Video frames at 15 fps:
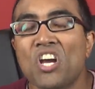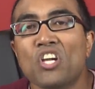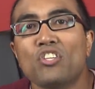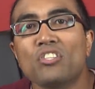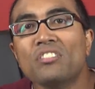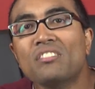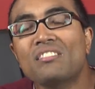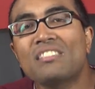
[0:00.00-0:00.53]

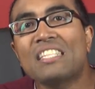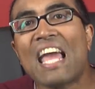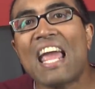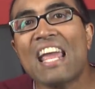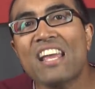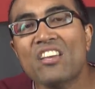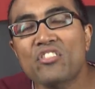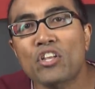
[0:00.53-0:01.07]
just
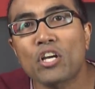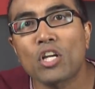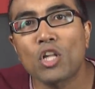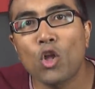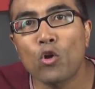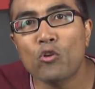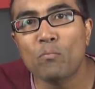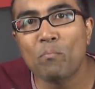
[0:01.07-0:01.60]
take the
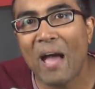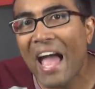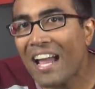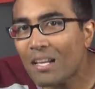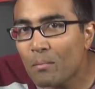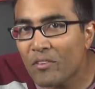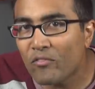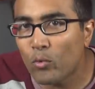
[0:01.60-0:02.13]
cloak
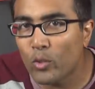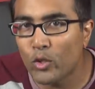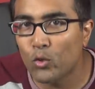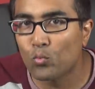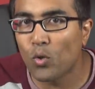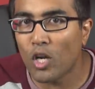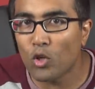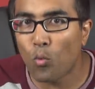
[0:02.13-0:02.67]
back before you
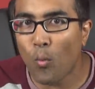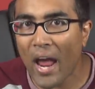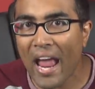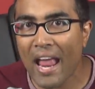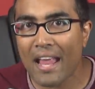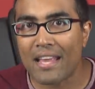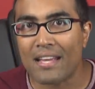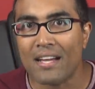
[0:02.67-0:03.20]
run
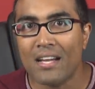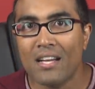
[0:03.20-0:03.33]
away.